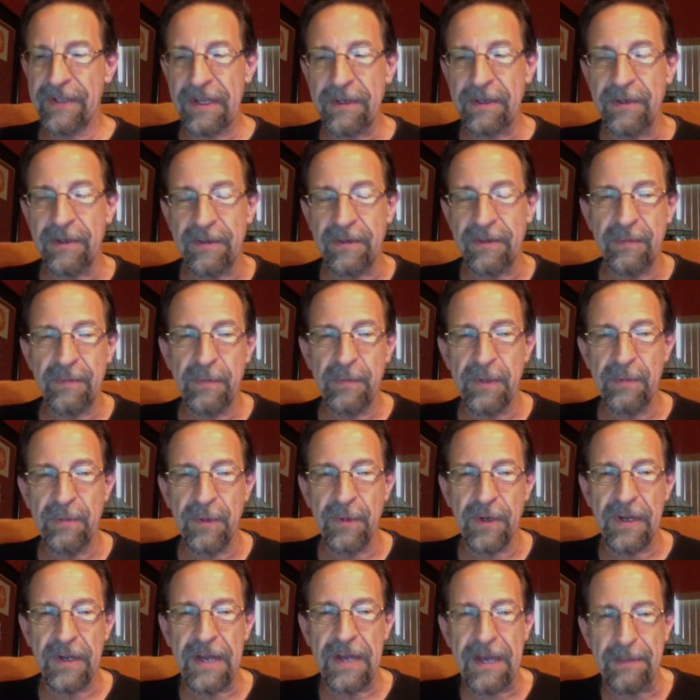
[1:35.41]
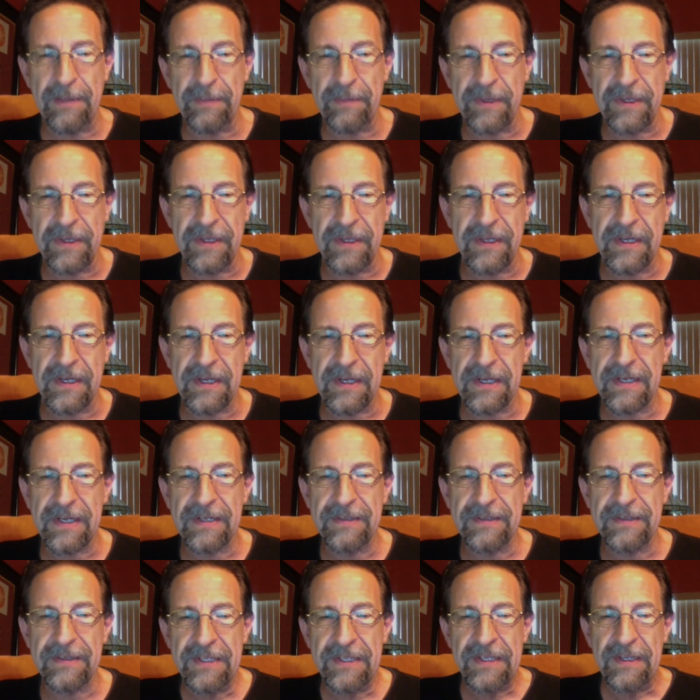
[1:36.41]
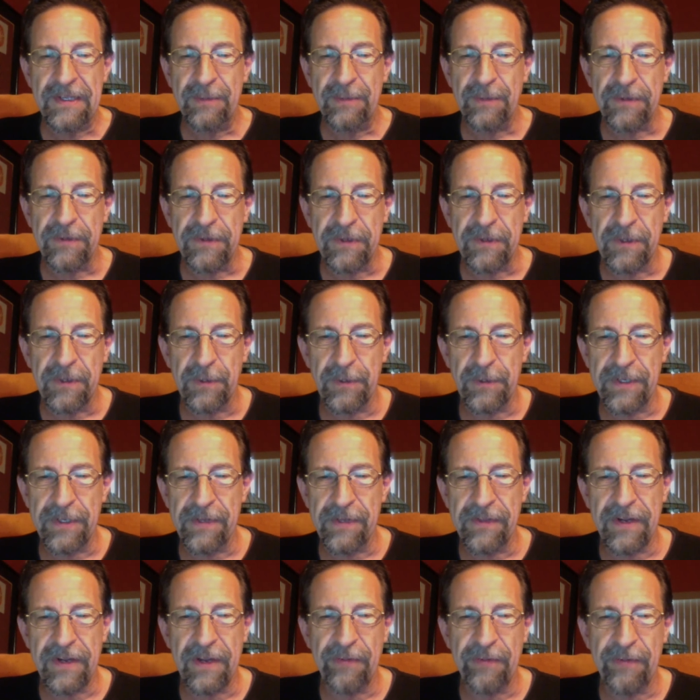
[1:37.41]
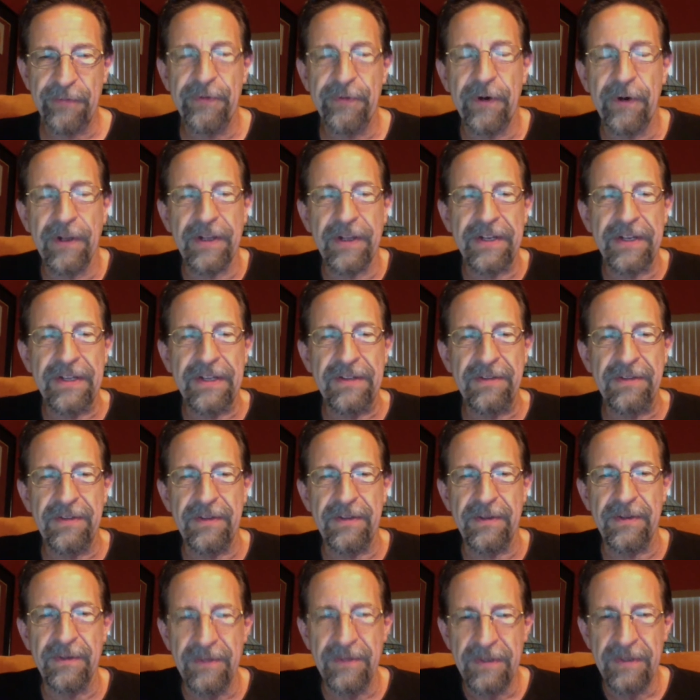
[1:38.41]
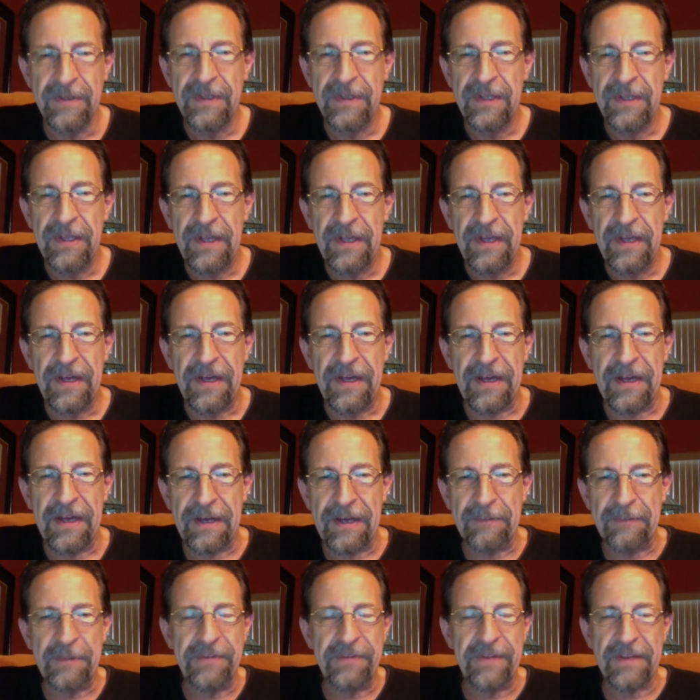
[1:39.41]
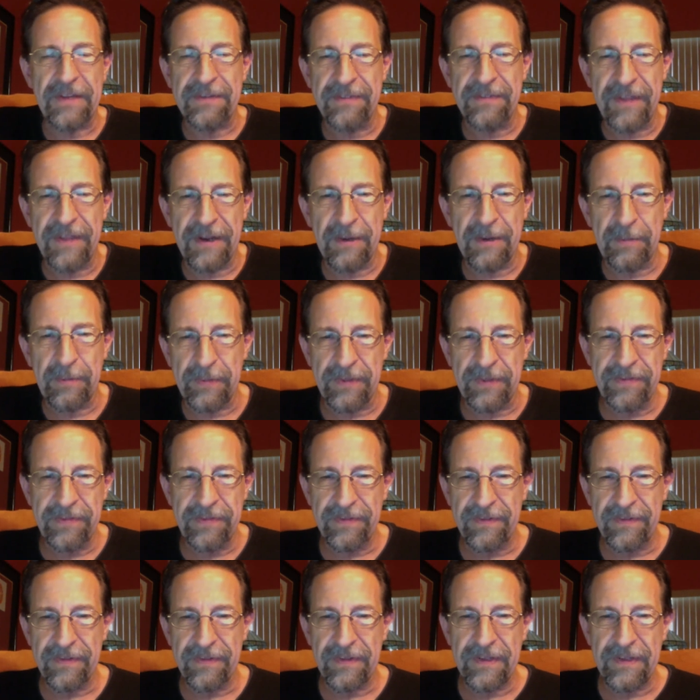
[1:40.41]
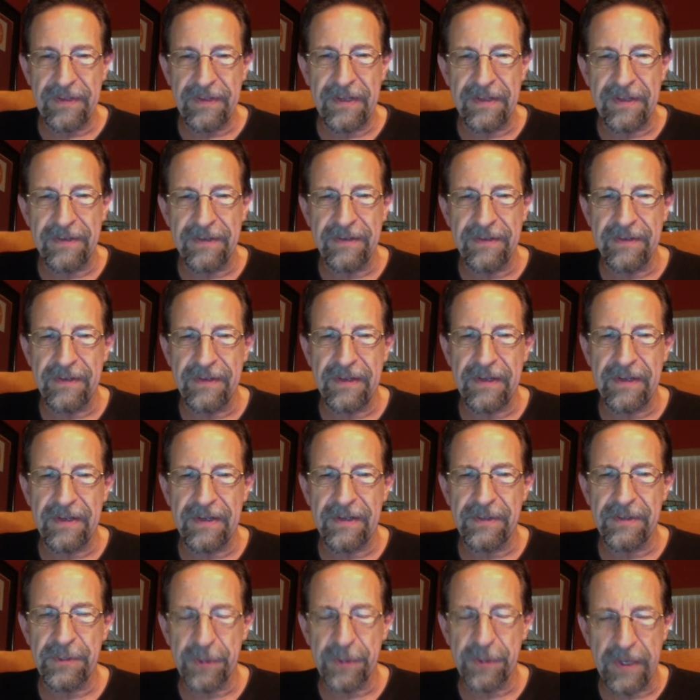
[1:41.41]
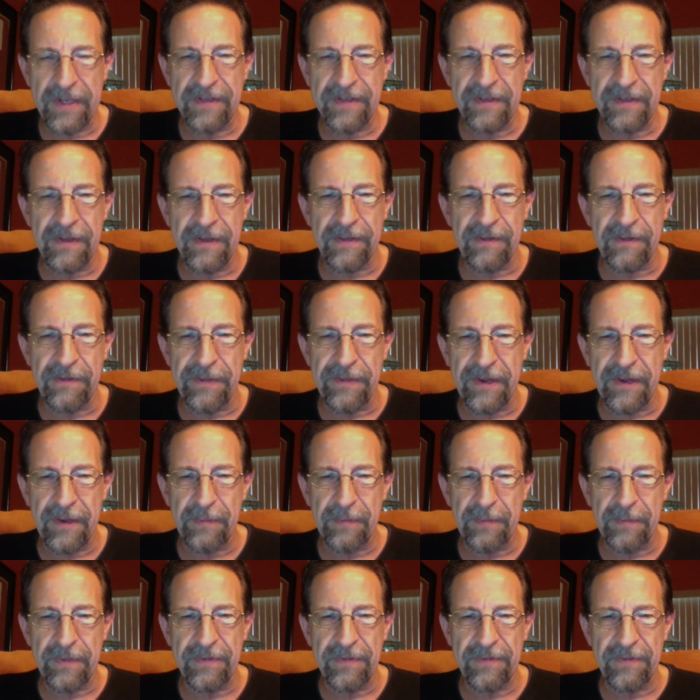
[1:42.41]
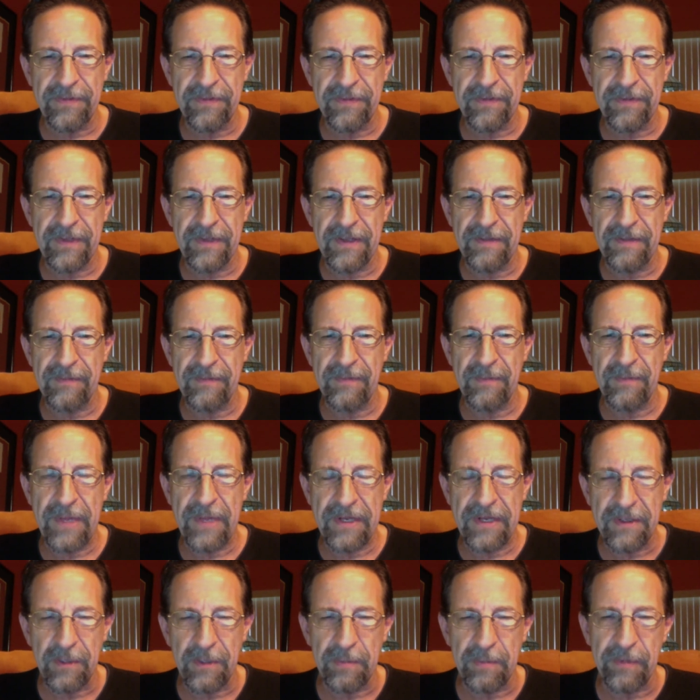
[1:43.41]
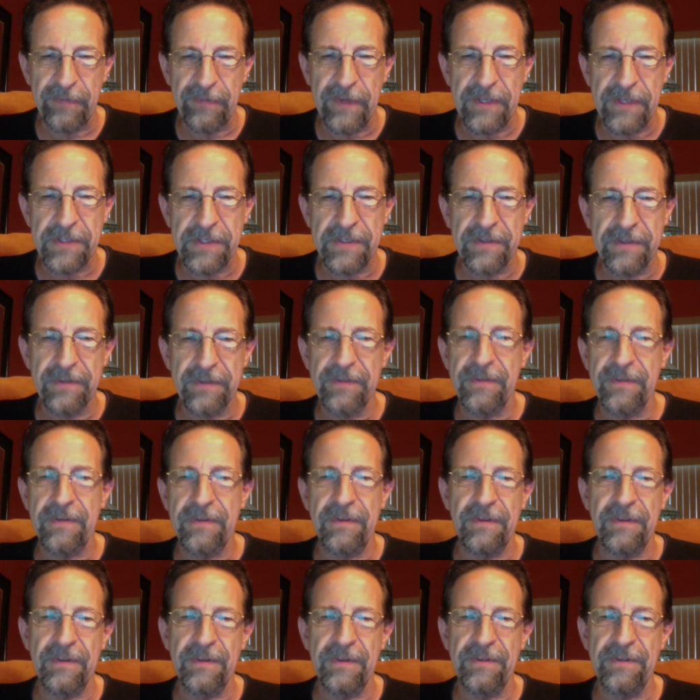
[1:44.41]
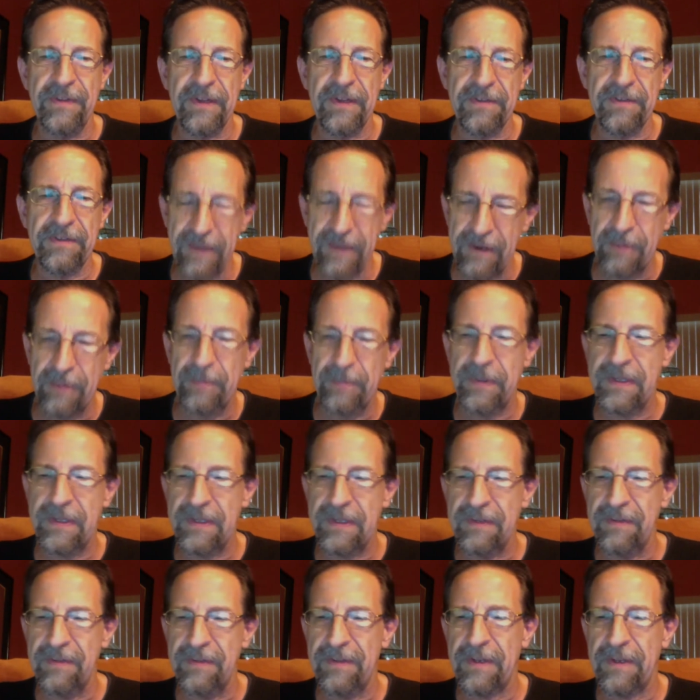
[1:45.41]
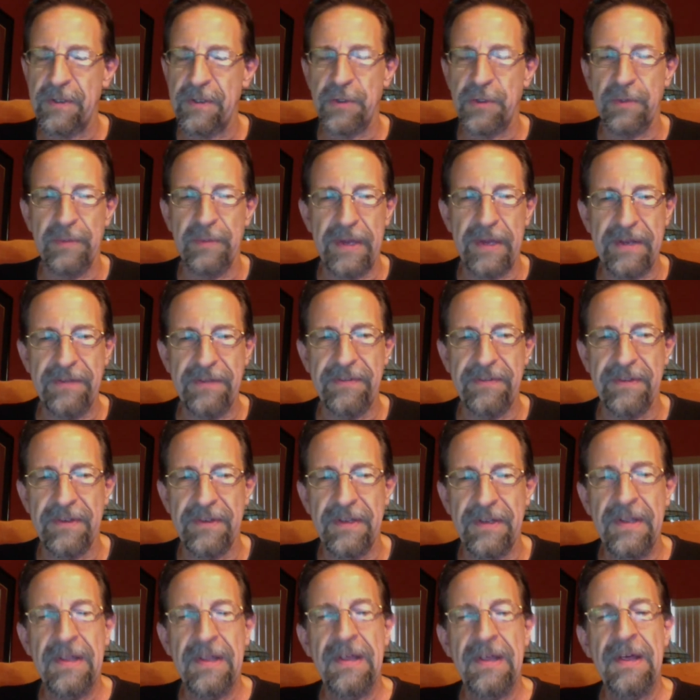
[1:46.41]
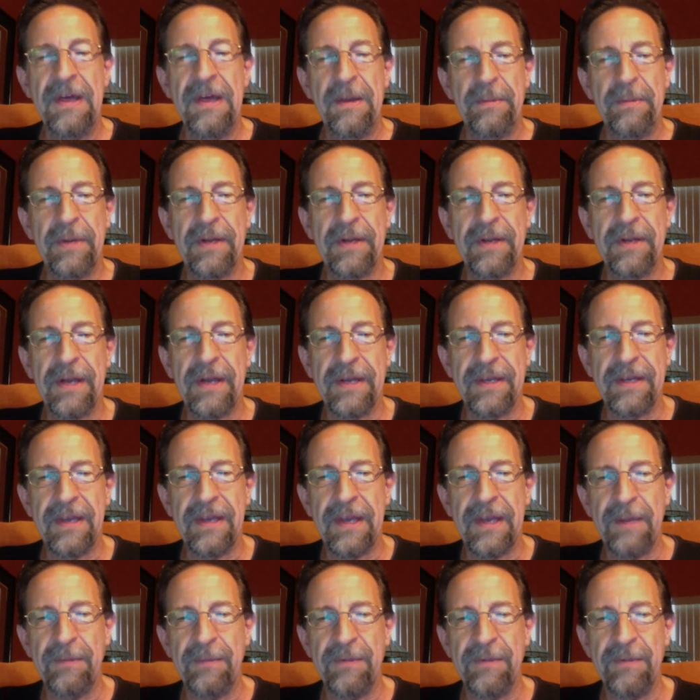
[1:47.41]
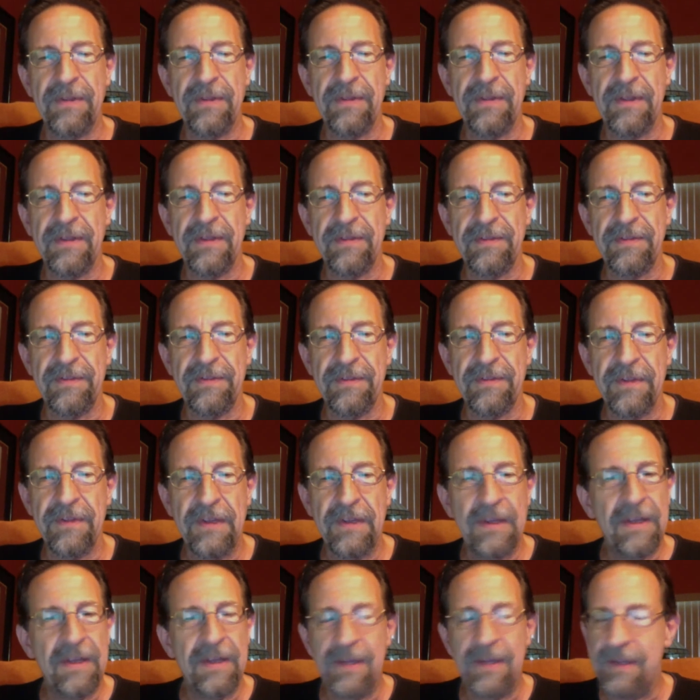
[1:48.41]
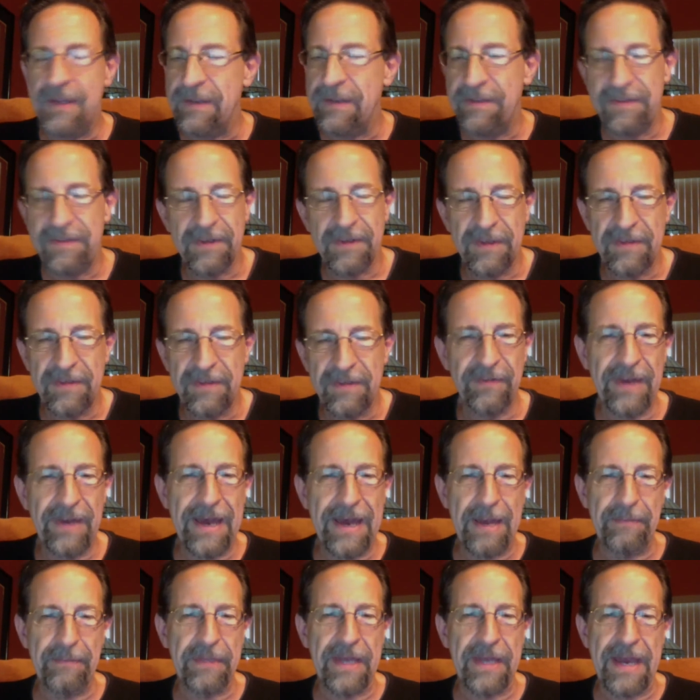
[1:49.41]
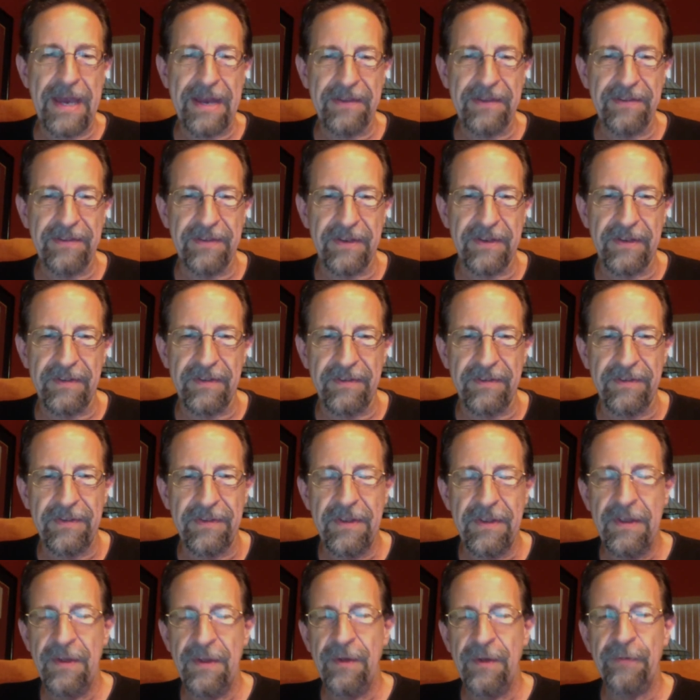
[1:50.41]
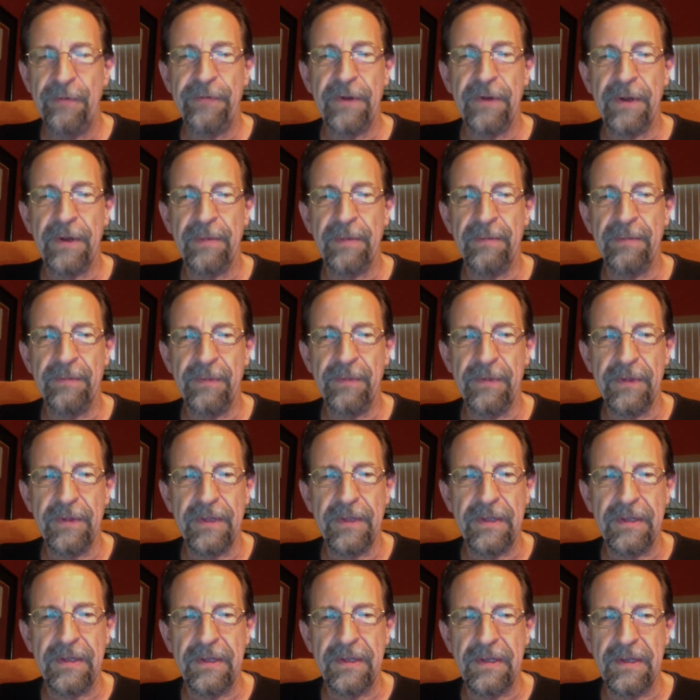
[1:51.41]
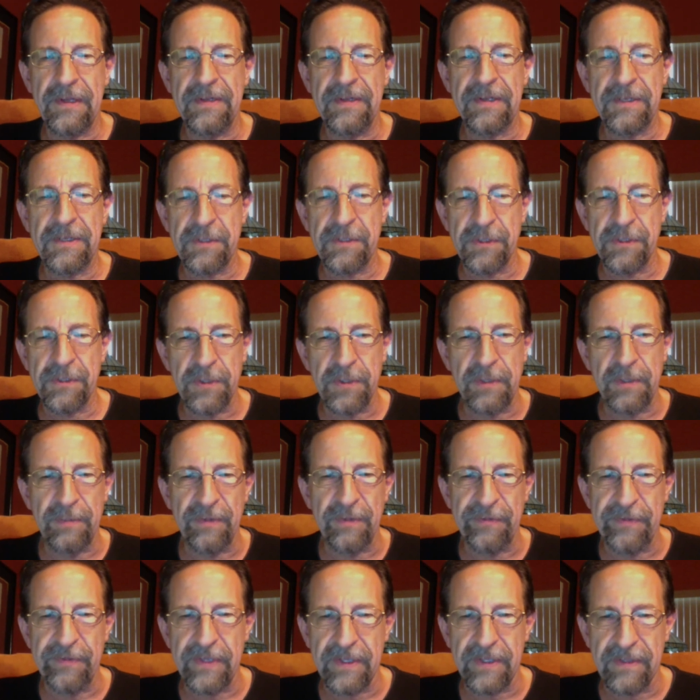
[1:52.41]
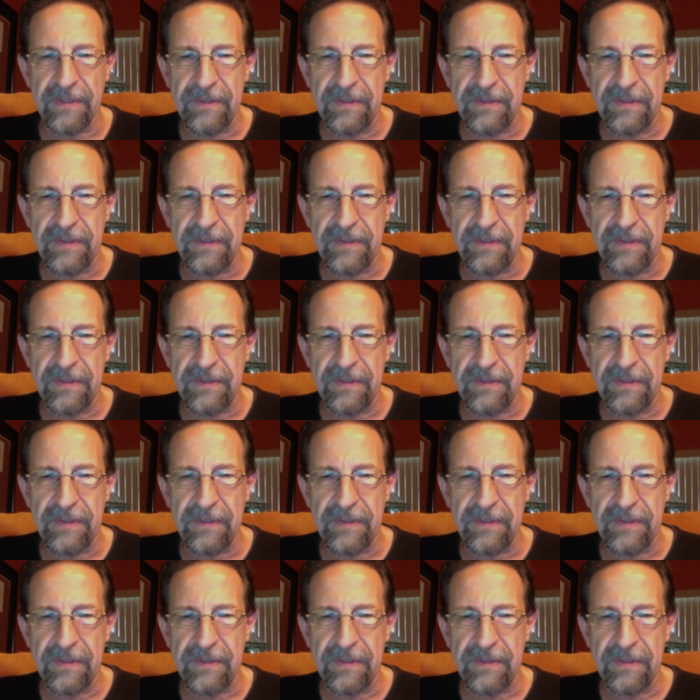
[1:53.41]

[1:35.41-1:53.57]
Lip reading: I couldn't be more happy with the career that I've fallen into. I'm a sex therapist and train other therapists and medical professionals to do sex therapy and sexual medicine. But I came to this in a series of happy accidents from the addiction treatment field.